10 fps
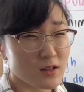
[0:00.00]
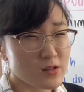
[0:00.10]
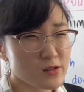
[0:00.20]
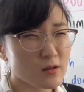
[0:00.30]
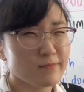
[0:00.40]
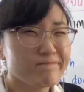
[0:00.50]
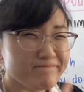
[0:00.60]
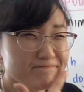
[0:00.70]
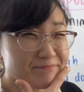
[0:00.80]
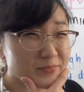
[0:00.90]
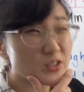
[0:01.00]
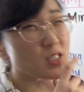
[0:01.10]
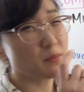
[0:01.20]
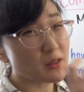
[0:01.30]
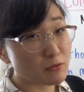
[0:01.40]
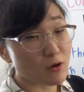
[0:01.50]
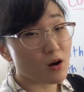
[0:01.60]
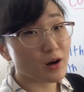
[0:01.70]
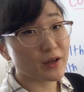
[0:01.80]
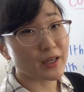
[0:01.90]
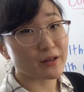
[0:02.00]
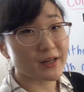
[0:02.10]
So, there's something wrong here.